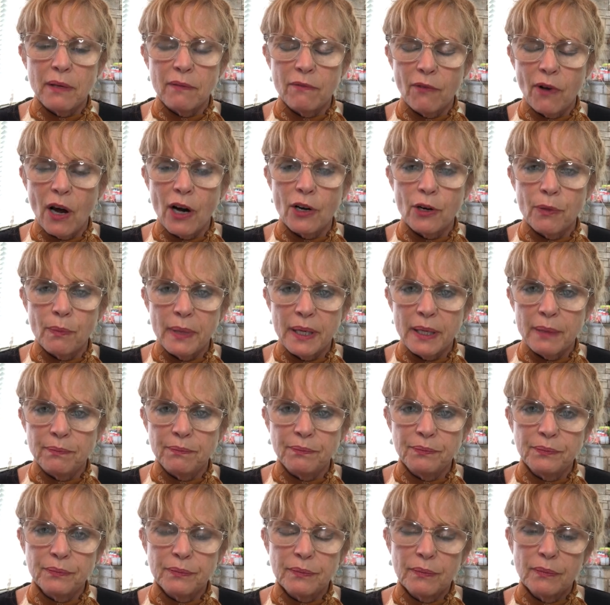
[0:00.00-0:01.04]
environment.
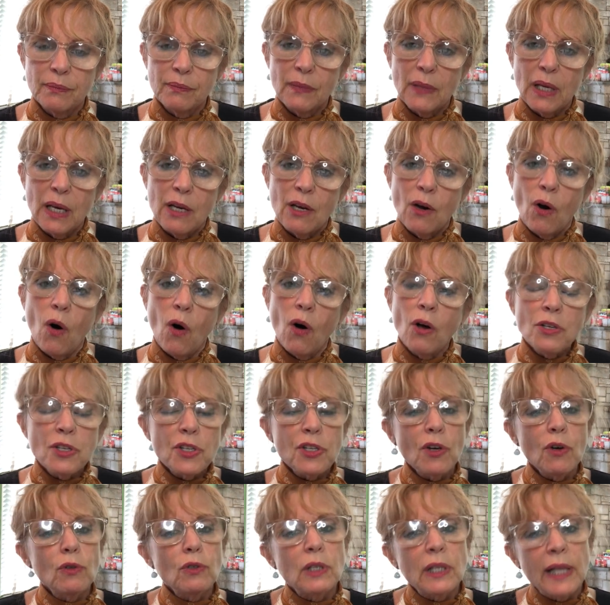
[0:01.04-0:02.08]

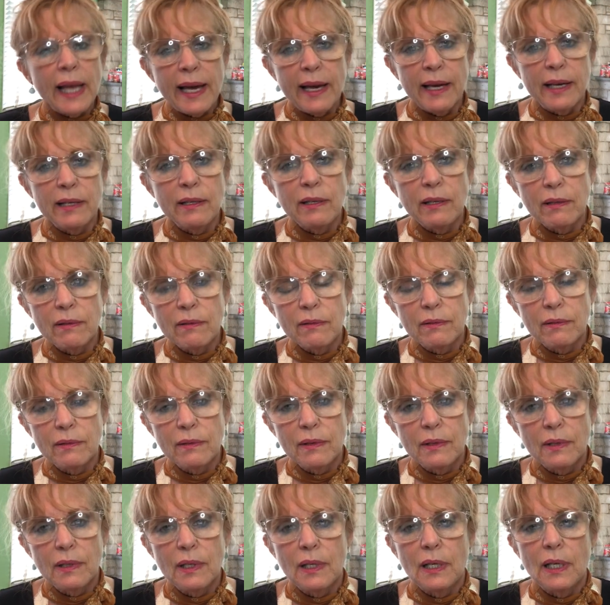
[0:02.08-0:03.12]
Also, lead.
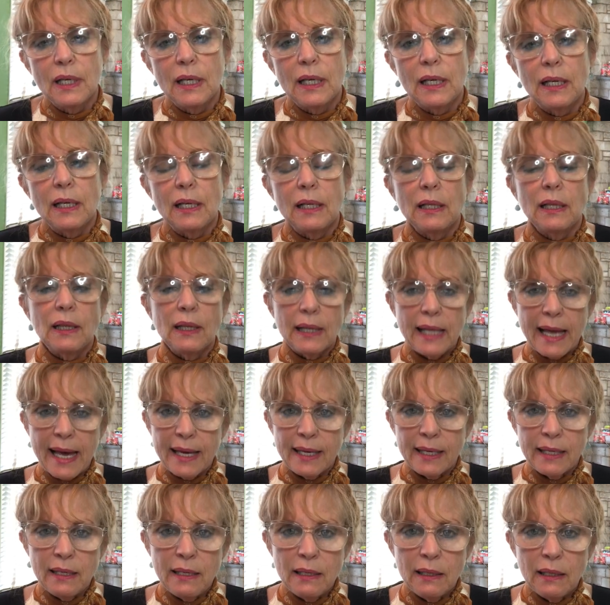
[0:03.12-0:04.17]

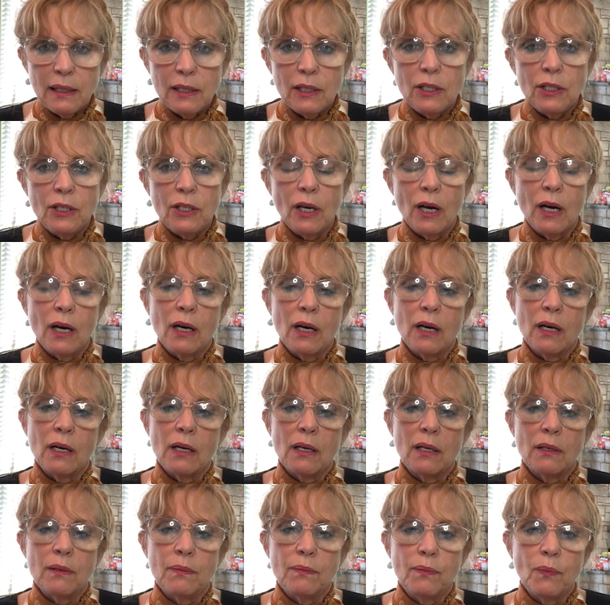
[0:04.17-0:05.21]
Lead,
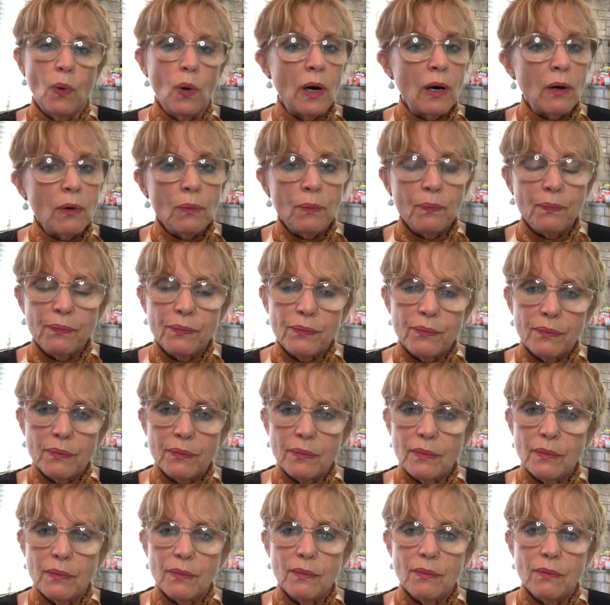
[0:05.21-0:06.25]
well,
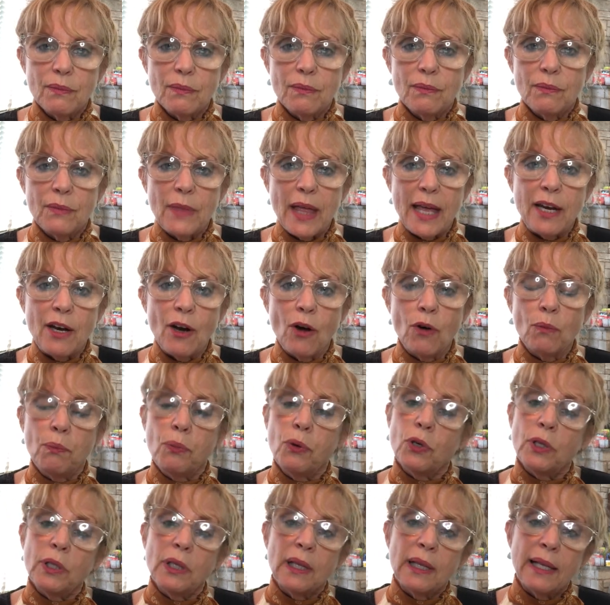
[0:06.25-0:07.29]
they don't
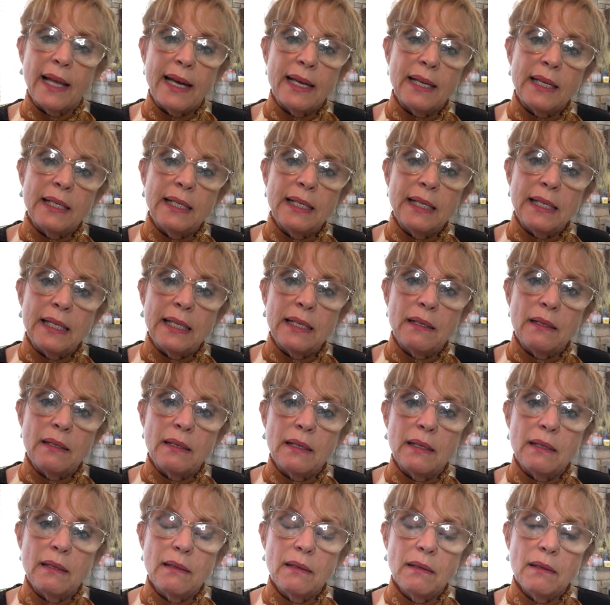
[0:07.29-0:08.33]
put lead
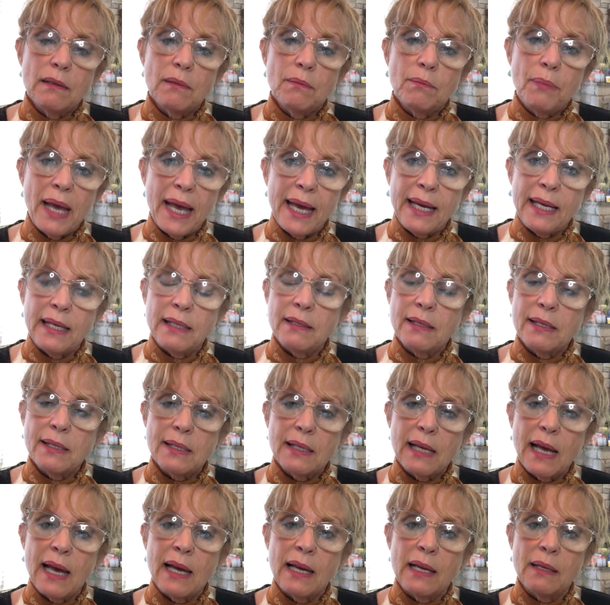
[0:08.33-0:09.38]
in
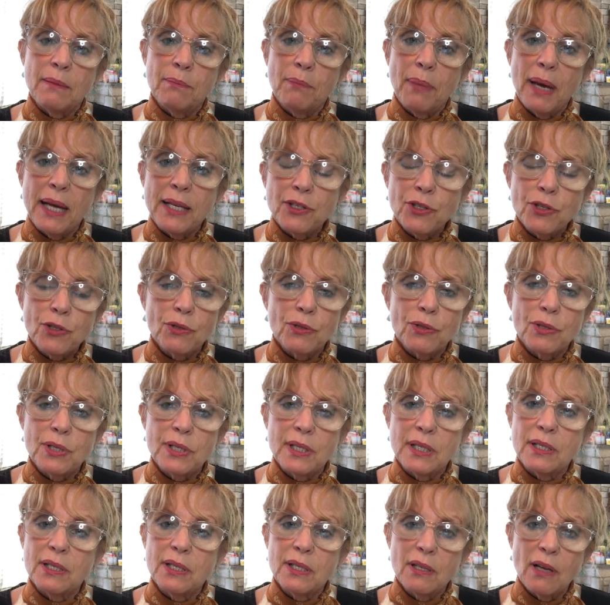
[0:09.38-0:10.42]
paints and pencils
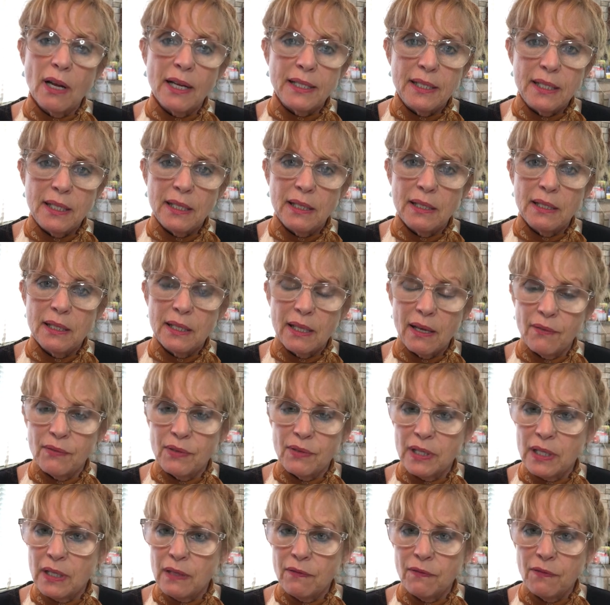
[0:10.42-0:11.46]
since
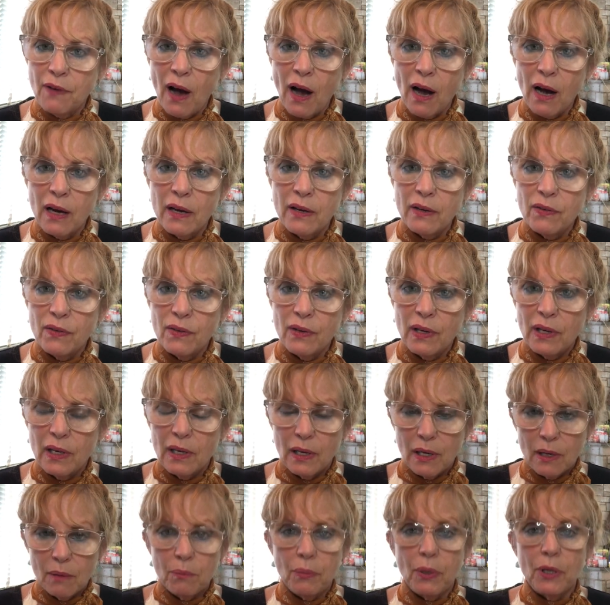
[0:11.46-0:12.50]
1975,
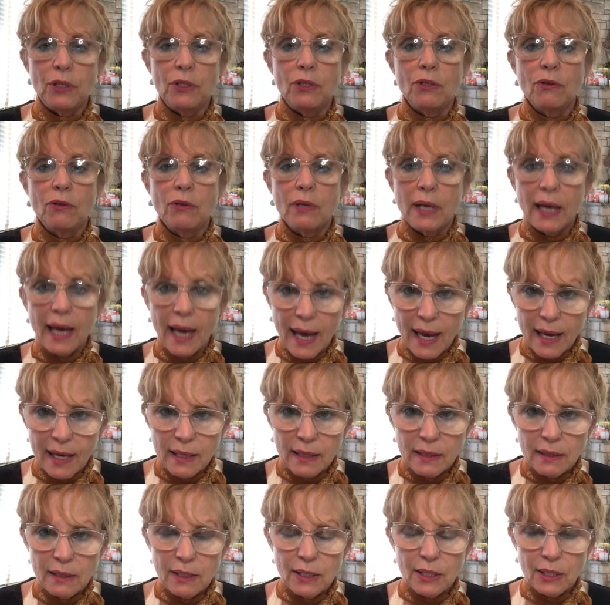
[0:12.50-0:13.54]
but you
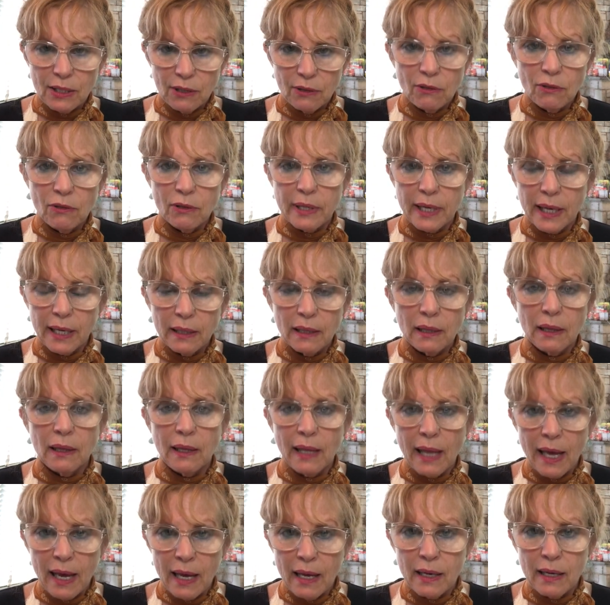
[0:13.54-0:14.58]
can still get
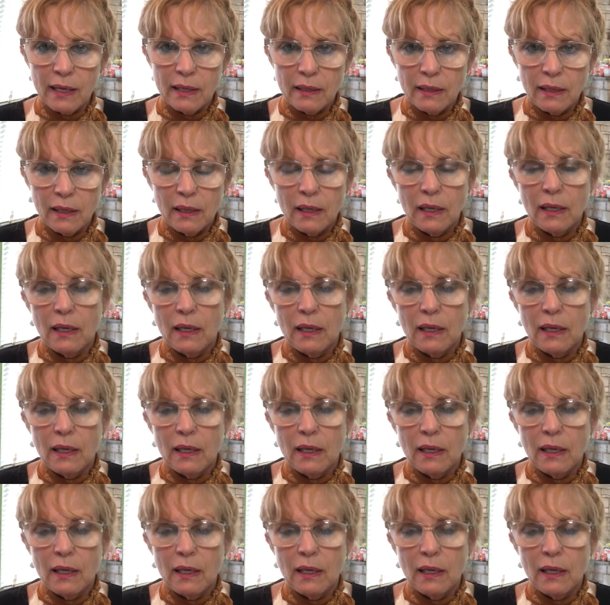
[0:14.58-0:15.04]
lead